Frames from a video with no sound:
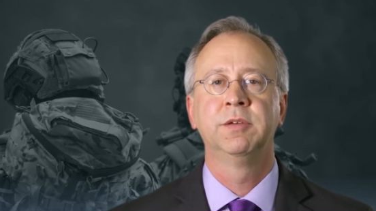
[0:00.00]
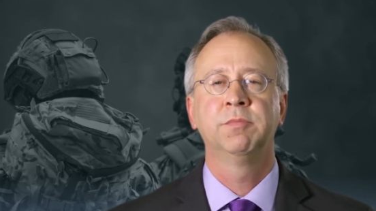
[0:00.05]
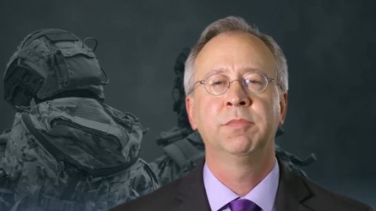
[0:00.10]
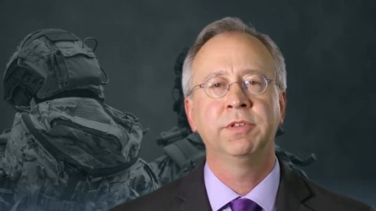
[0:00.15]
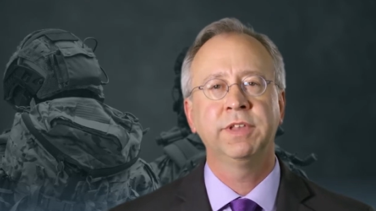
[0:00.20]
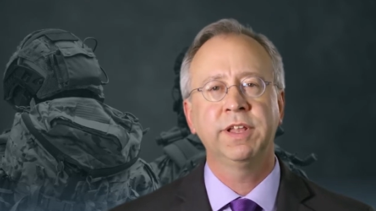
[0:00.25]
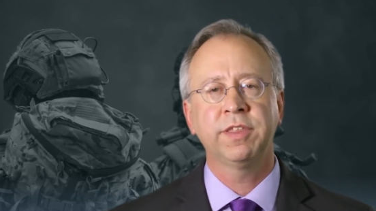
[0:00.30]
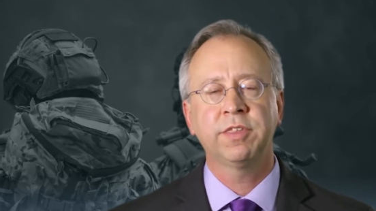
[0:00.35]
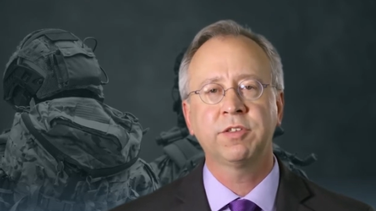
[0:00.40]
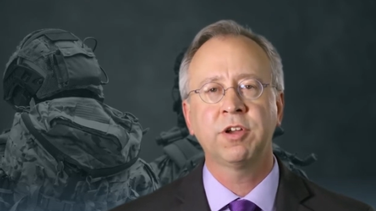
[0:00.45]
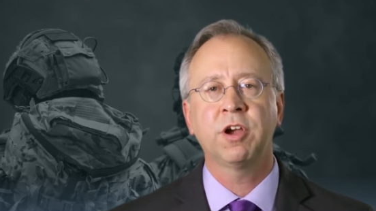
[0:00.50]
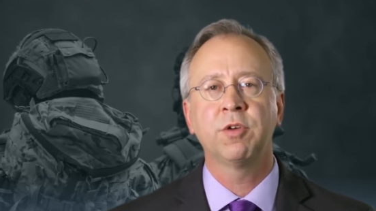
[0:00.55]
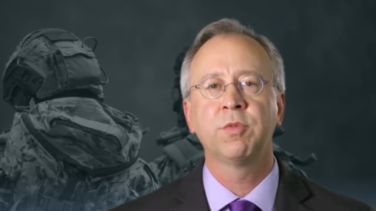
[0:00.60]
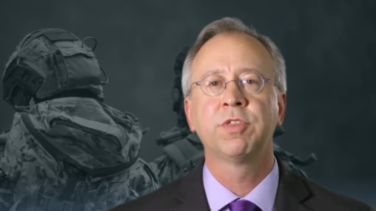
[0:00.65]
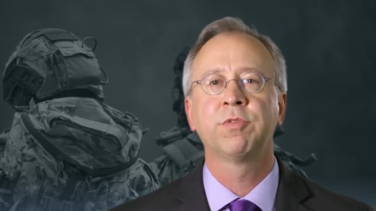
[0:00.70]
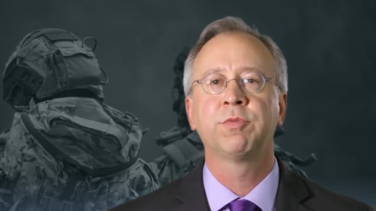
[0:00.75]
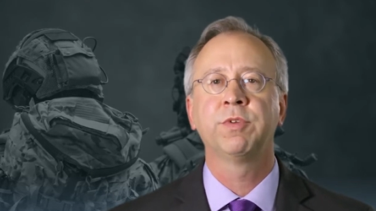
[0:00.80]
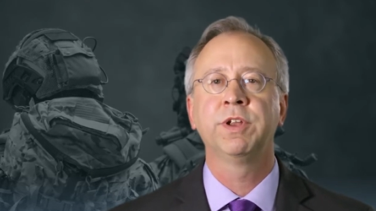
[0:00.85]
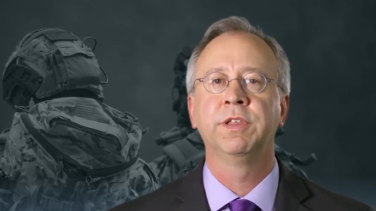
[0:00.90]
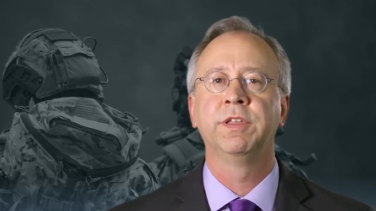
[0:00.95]
But let's start
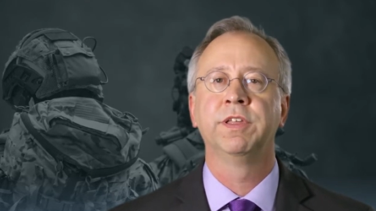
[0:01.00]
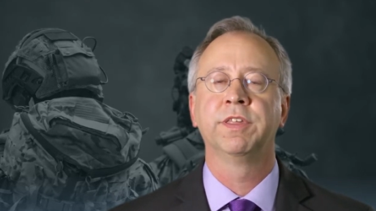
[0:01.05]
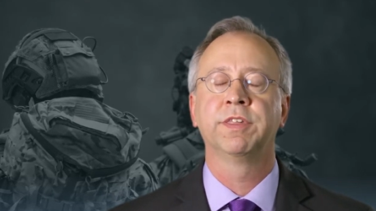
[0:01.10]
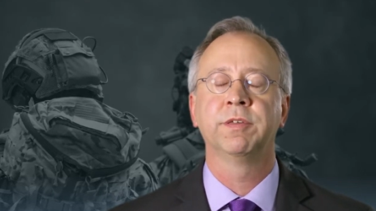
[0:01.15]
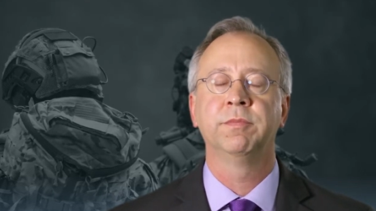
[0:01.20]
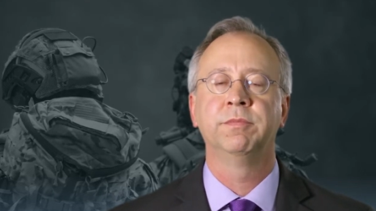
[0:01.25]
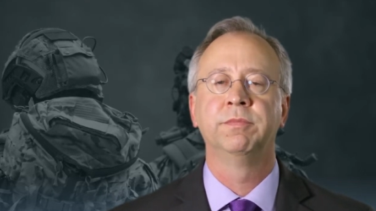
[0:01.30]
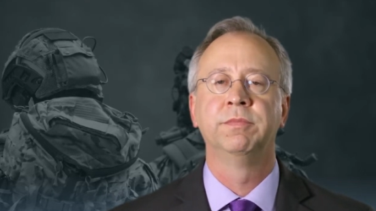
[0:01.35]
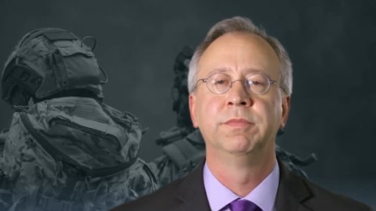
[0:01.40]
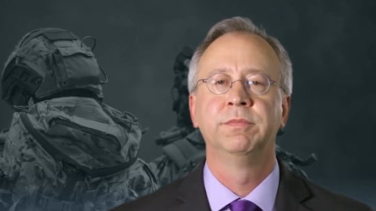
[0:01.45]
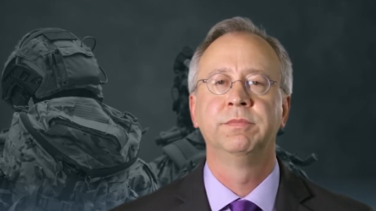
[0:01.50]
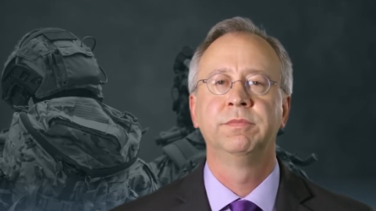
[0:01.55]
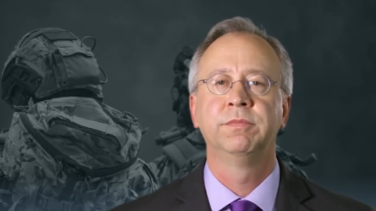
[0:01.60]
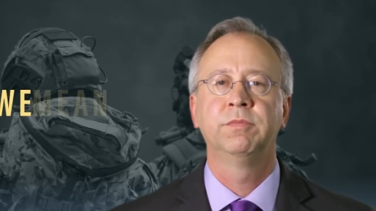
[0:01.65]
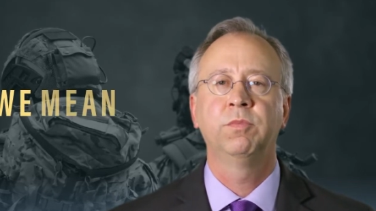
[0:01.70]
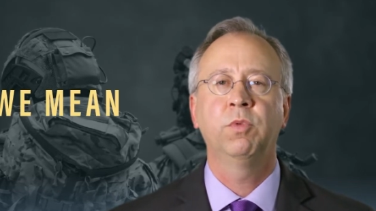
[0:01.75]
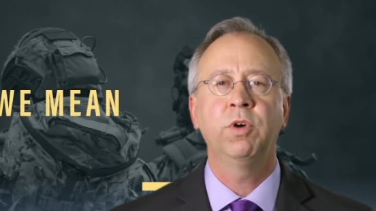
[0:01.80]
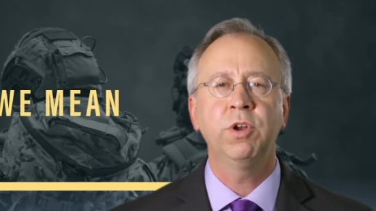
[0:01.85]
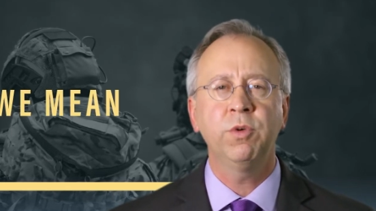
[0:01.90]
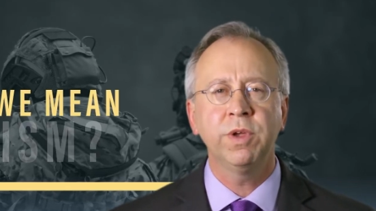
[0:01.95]
with realism.
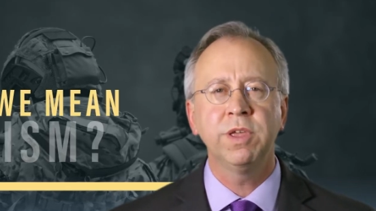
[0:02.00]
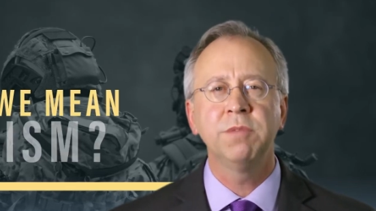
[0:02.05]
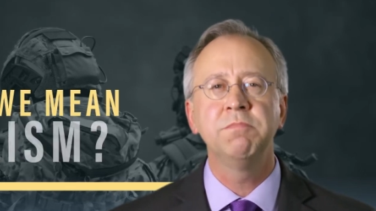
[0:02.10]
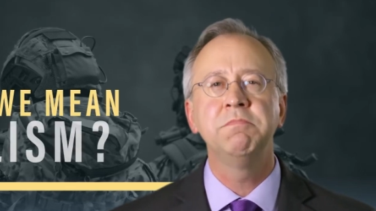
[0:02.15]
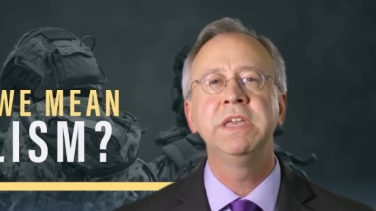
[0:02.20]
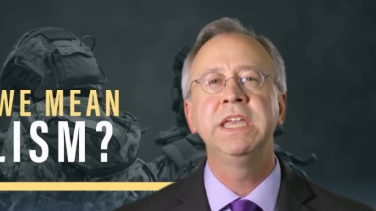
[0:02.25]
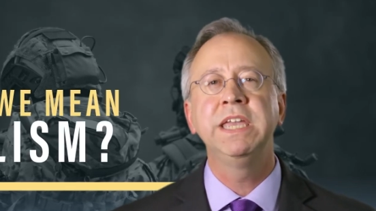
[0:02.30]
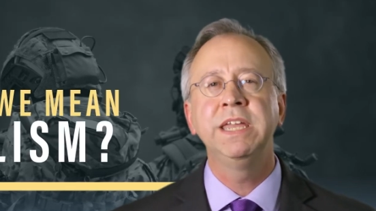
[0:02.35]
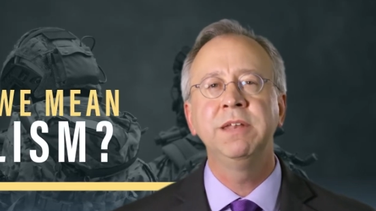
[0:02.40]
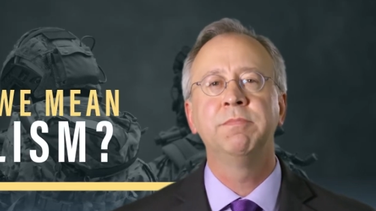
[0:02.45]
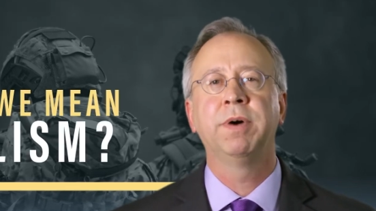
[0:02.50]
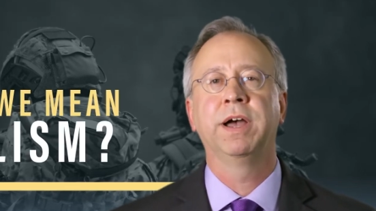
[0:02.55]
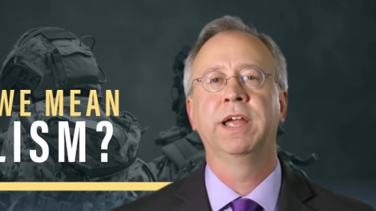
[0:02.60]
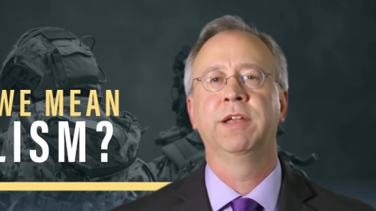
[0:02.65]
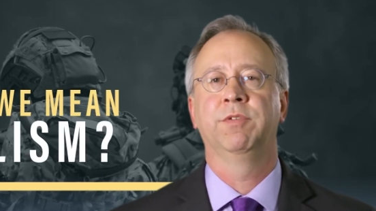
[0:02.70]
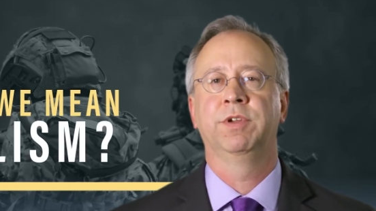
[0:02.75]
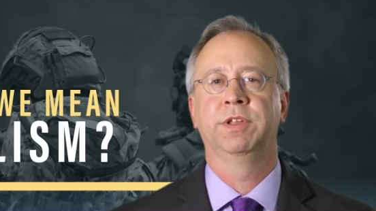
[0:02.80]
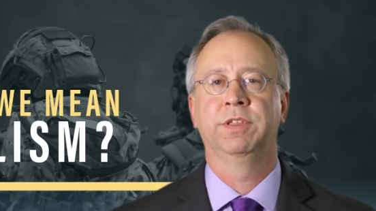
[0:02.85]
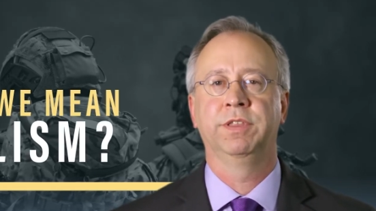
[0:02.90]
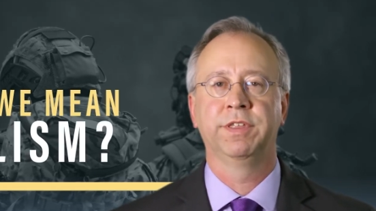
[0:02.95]
What do we mean by
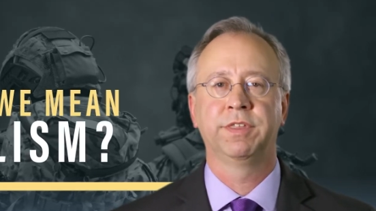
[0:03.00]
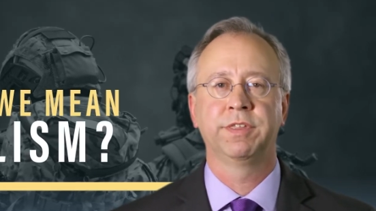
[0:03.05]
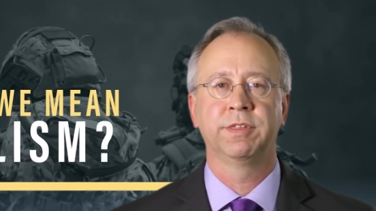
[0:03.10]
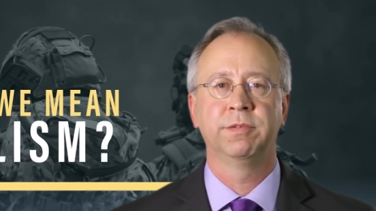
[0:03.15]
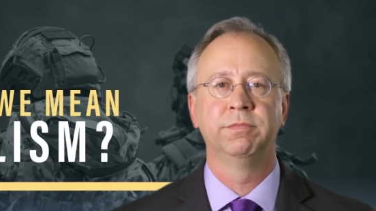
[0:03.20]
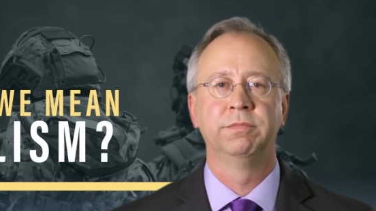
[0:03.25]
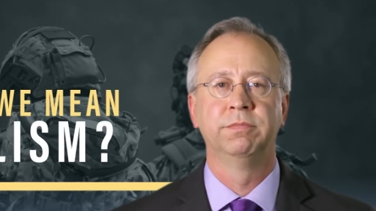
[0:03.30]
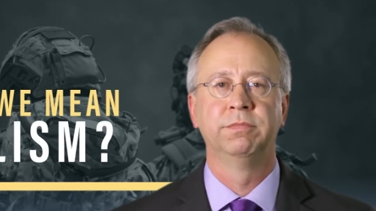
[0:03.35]
realism?